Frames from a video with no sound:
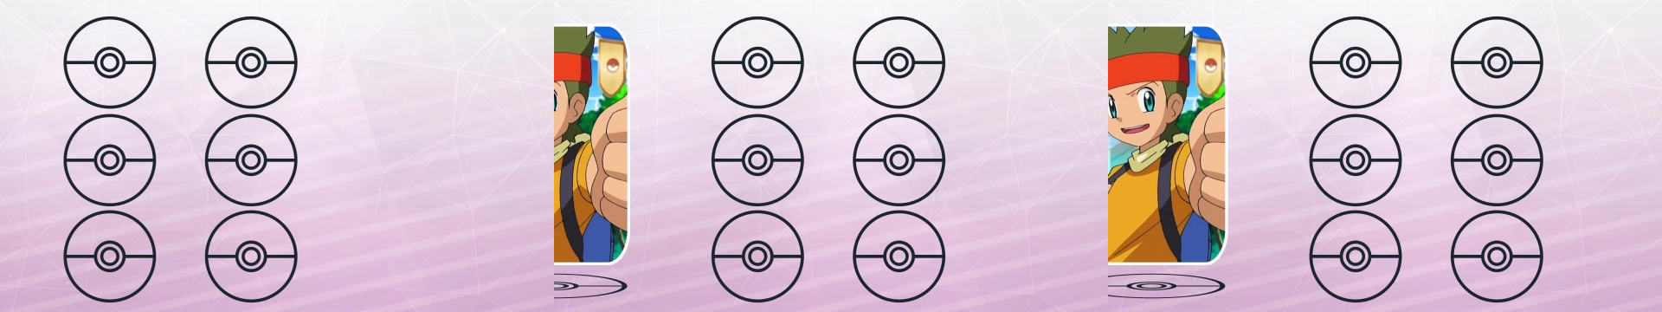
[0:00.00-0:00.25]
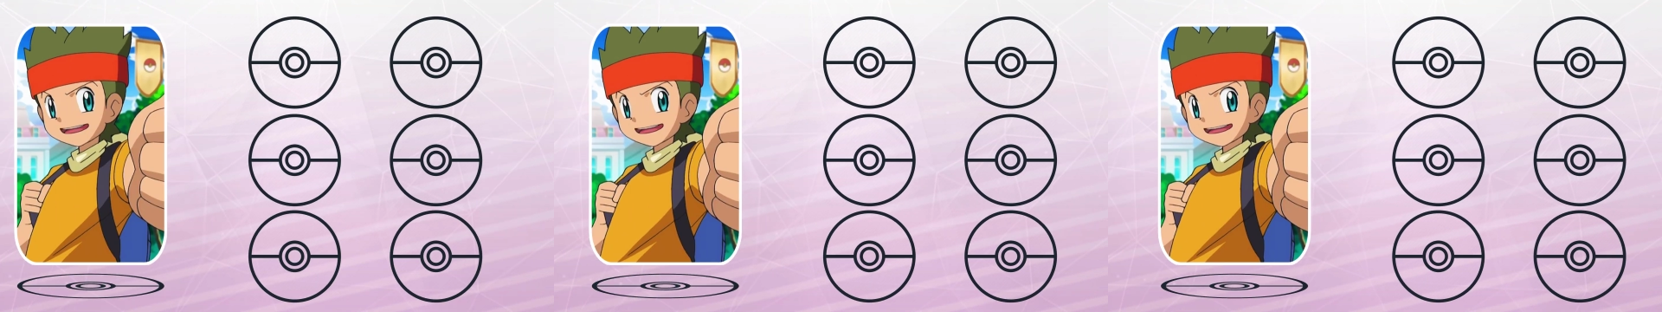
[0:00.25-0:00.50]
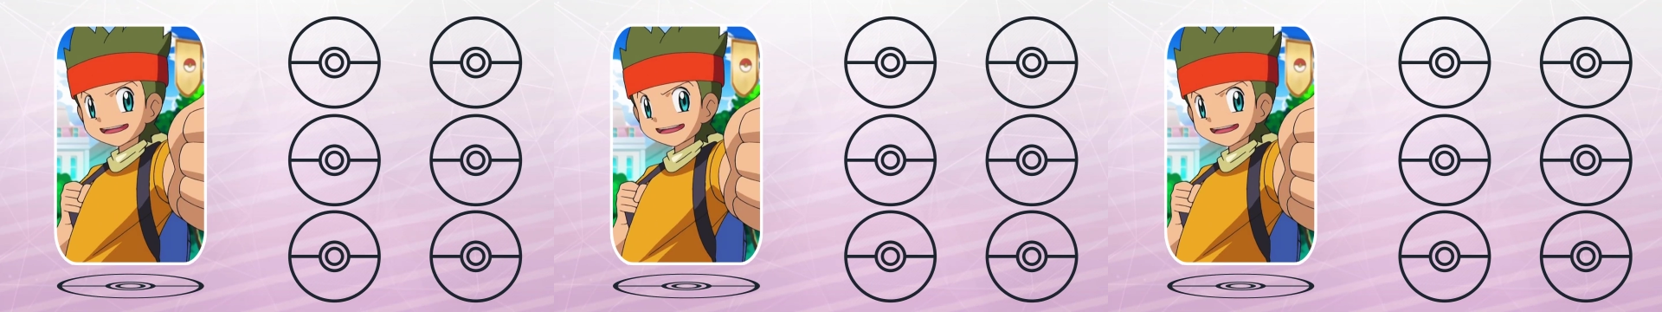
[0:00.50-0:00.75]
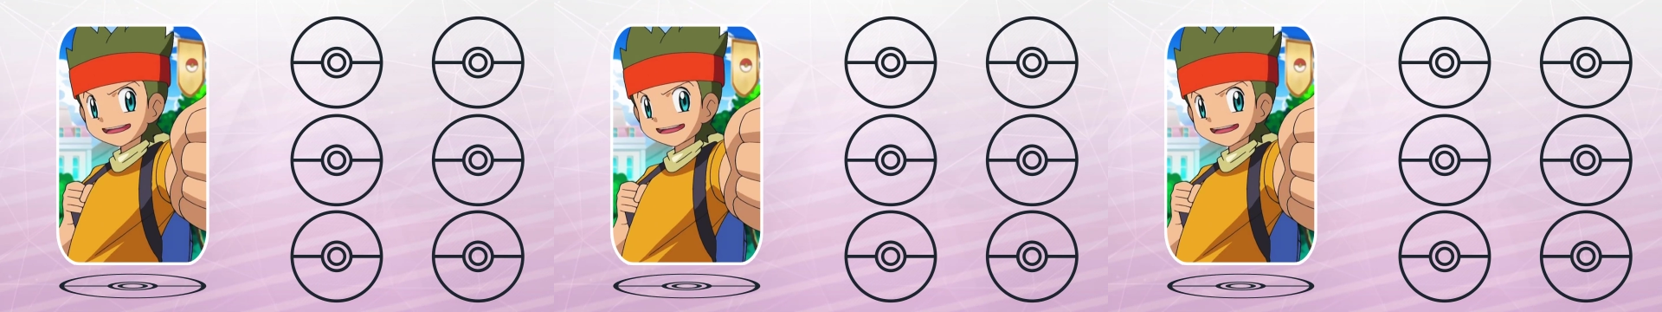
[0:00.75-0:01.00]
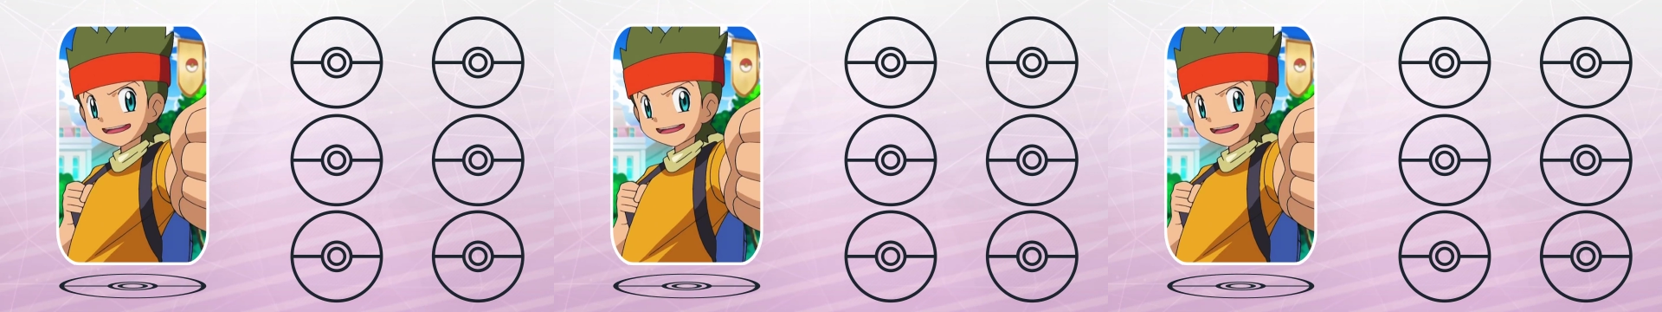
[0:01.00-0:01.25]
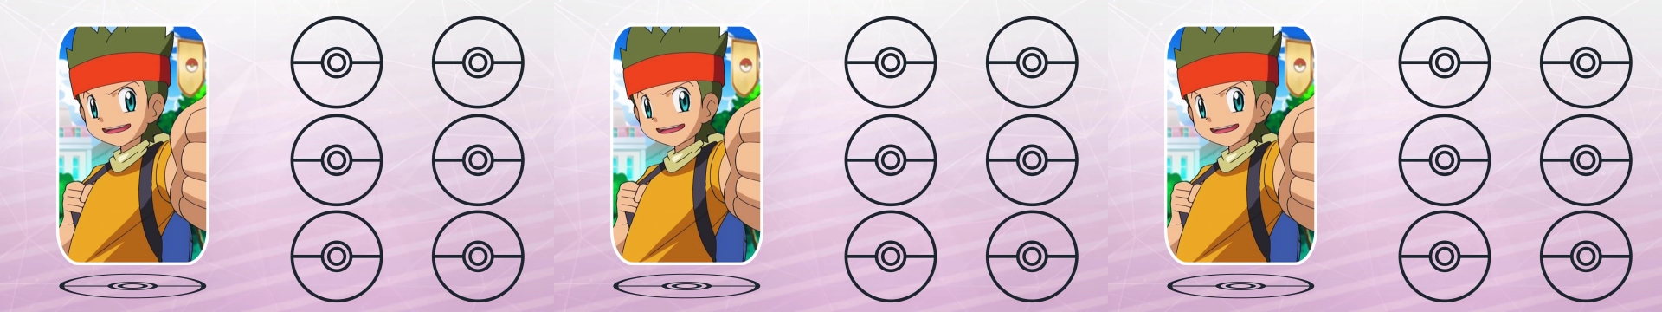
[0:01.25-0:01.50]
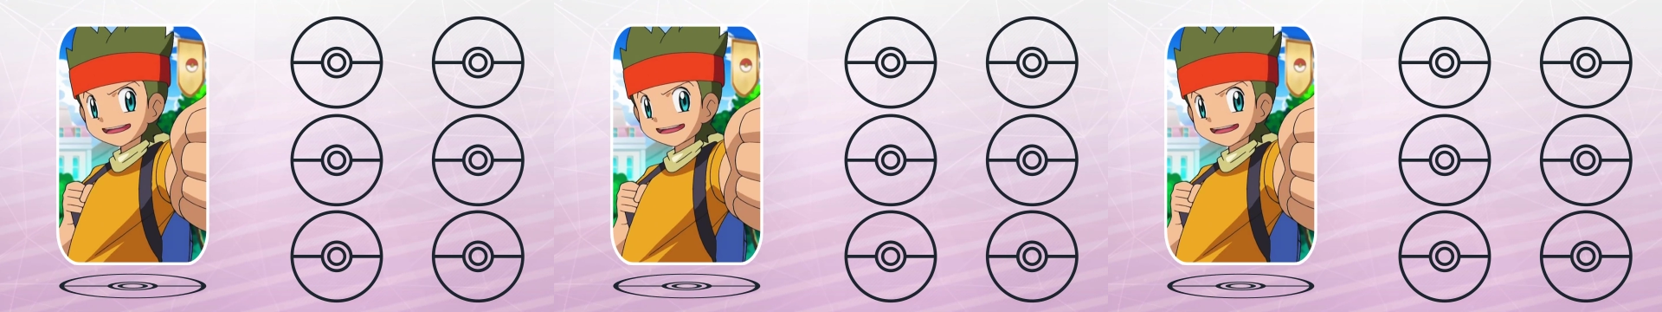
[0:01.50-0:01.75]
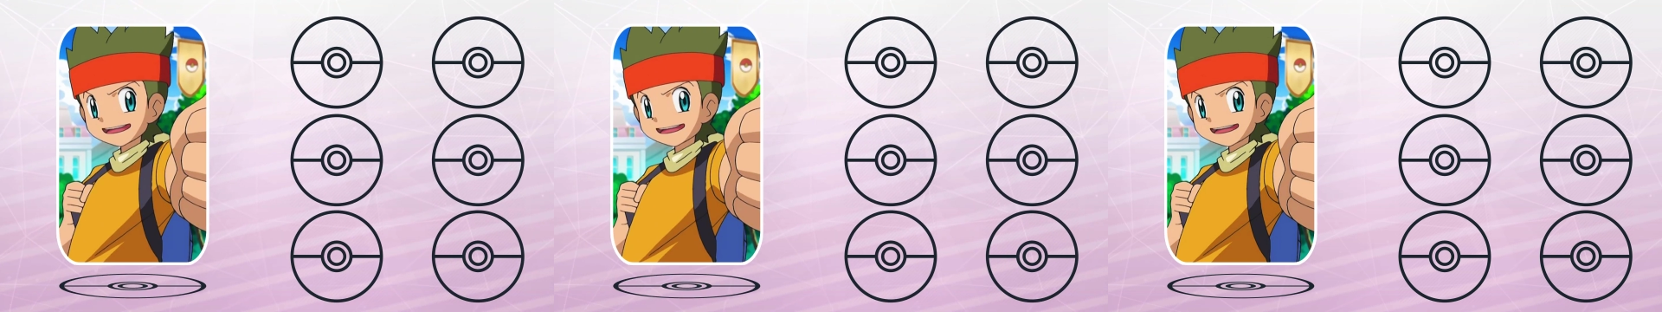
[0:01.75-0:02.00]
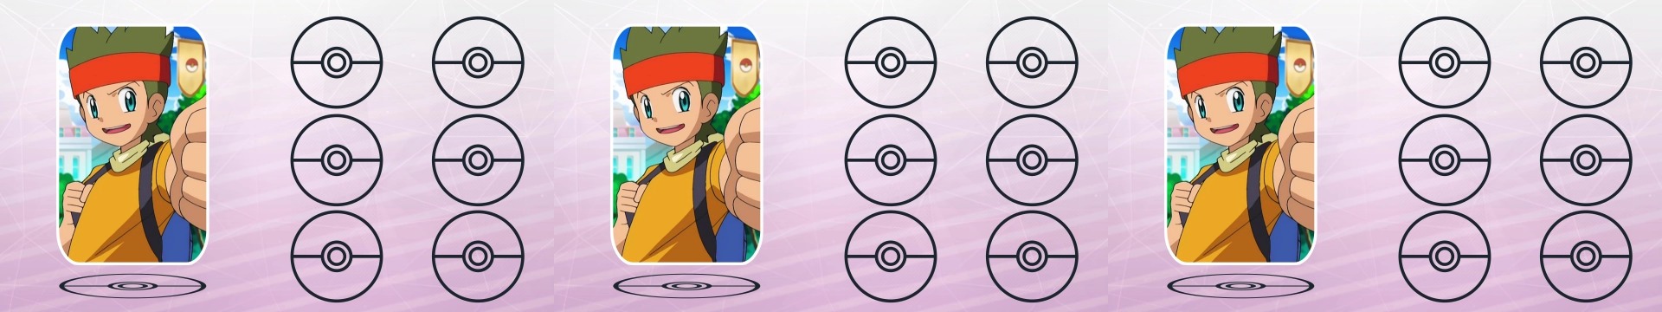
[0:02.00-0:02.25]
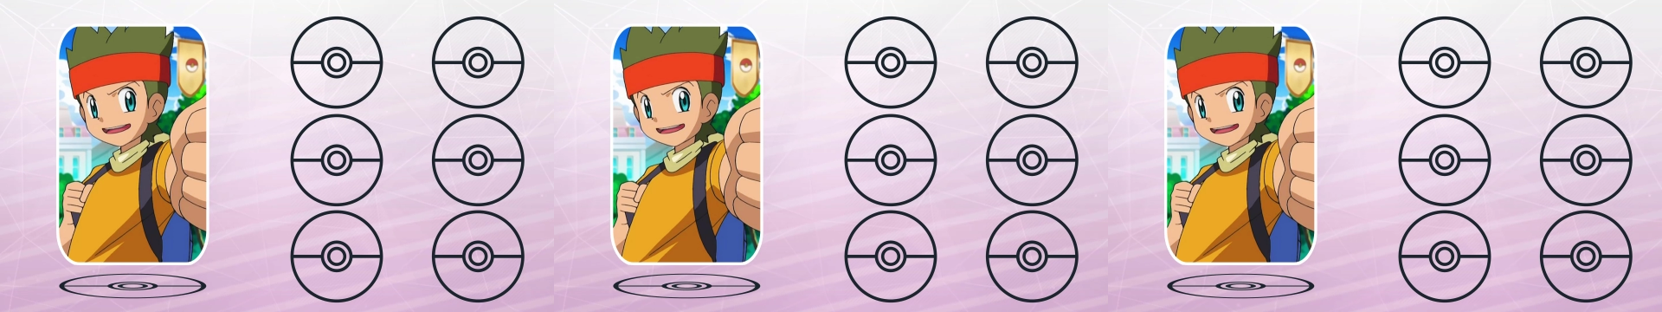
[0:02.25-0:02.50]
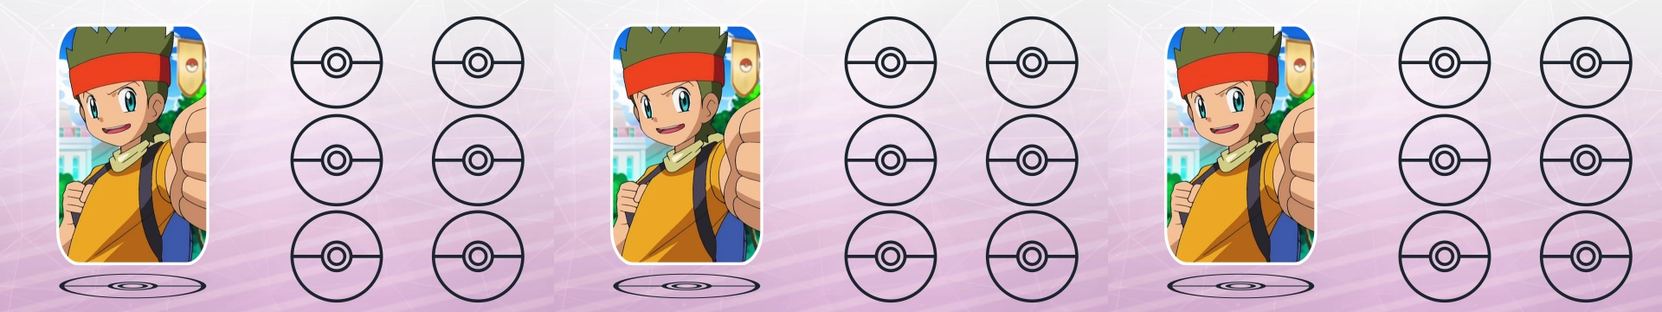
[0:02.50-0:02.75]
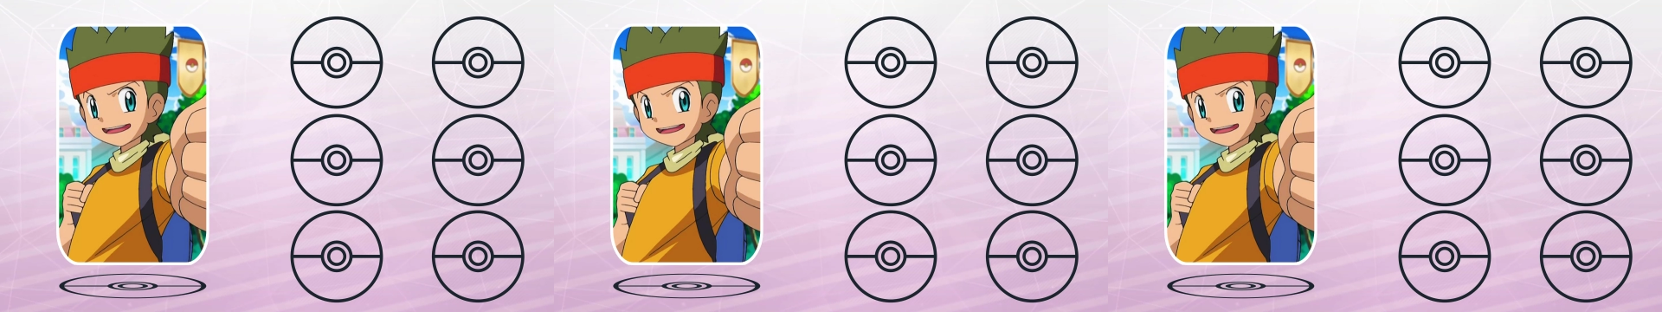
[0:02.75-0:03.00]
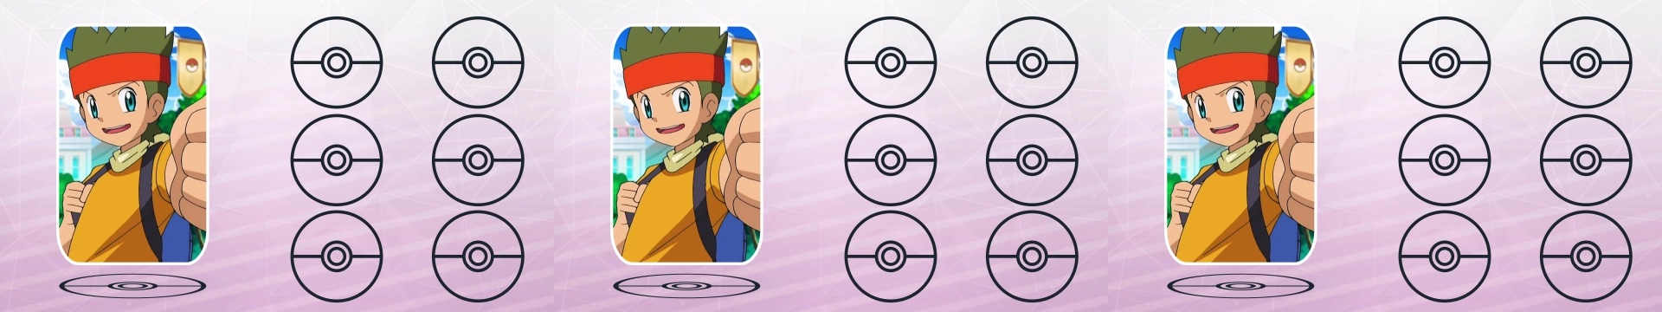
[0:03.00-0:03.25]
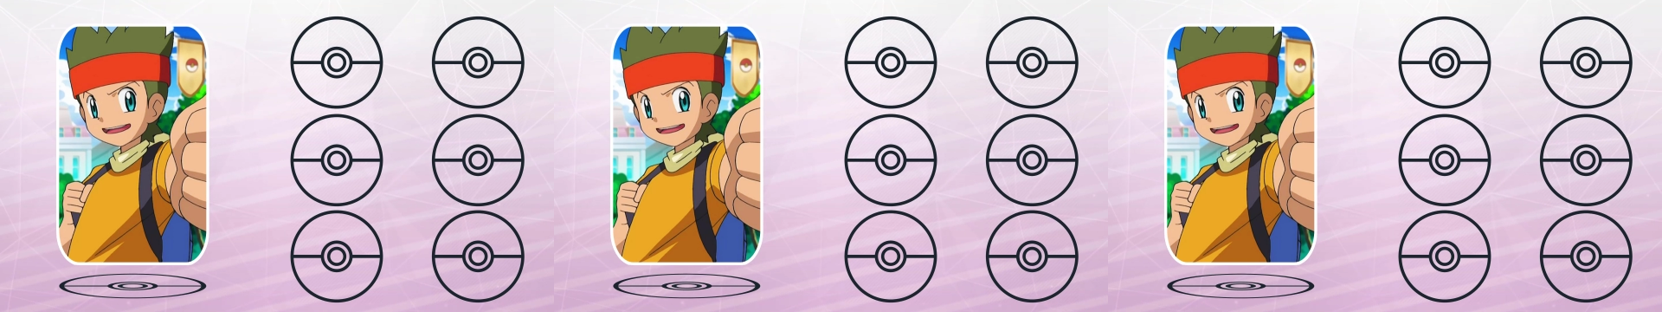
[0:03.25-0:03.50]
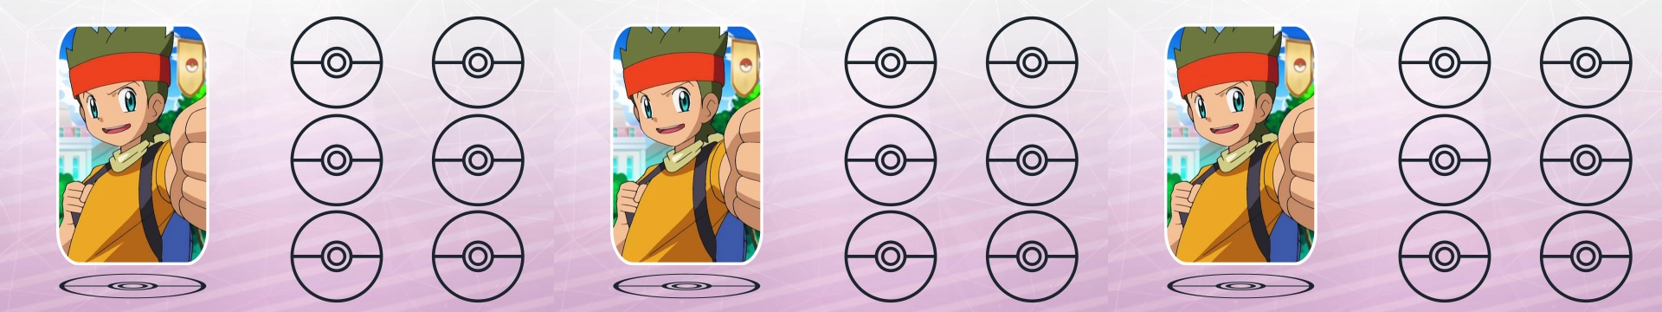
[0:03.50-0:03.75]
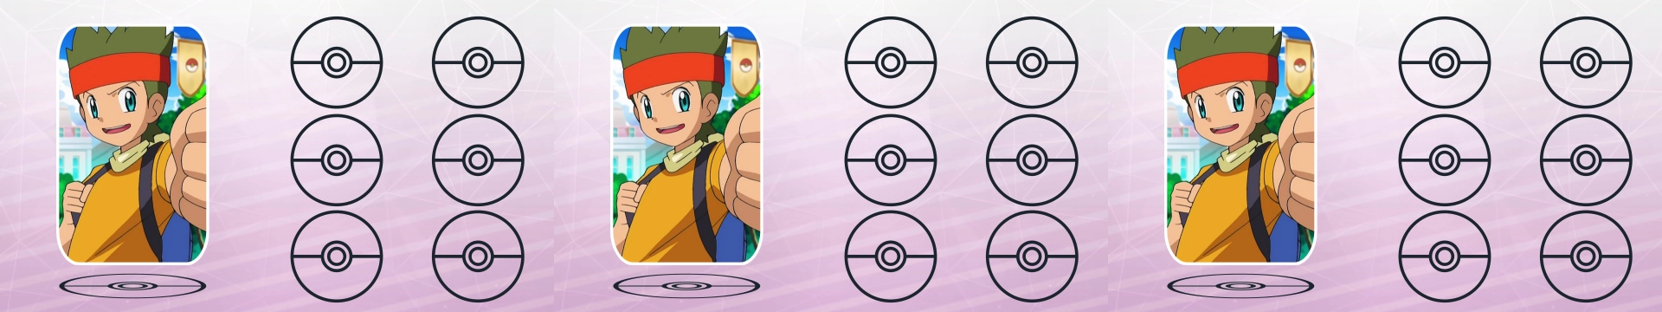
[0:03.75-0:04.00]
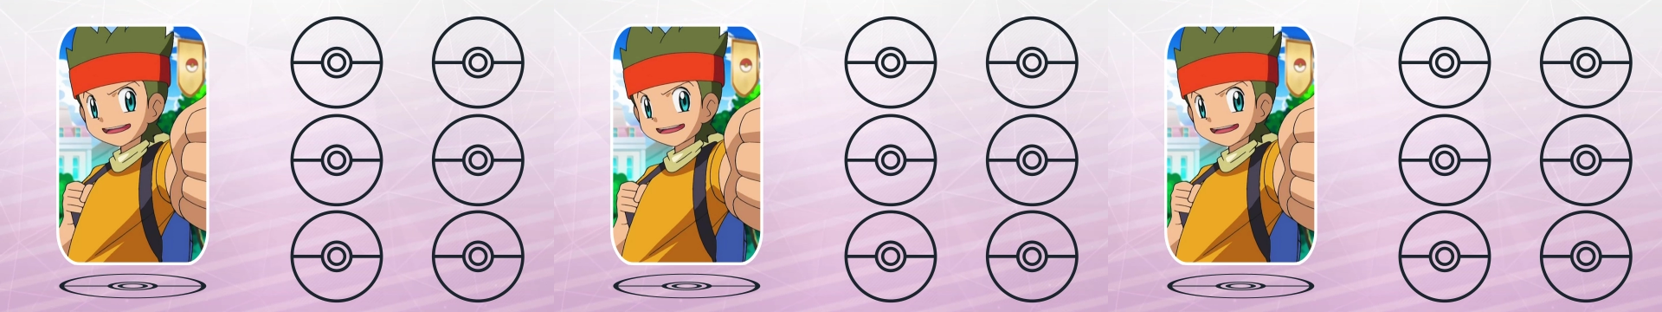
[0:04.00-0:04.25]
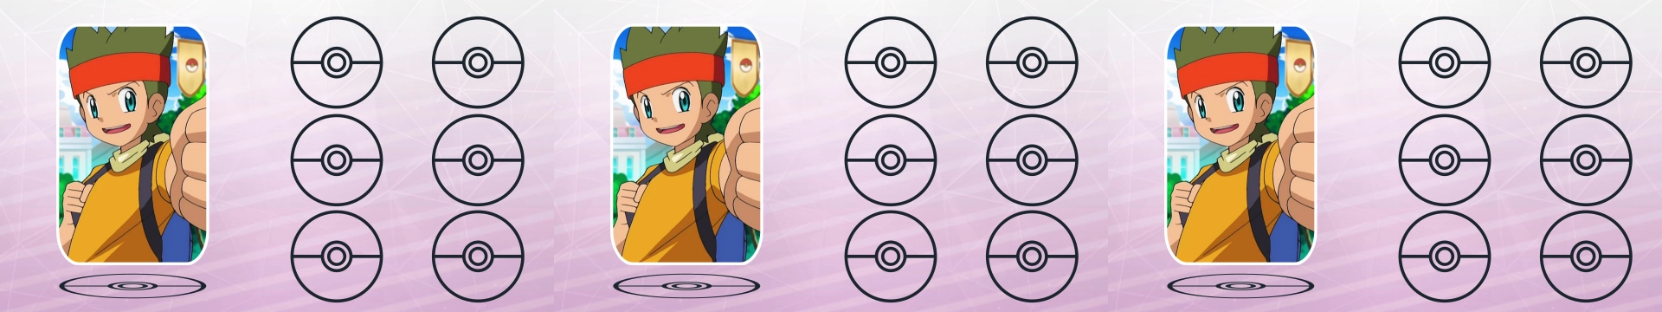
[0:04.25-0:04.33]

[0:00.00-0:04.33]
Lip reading: Nobody's mouth can be seen.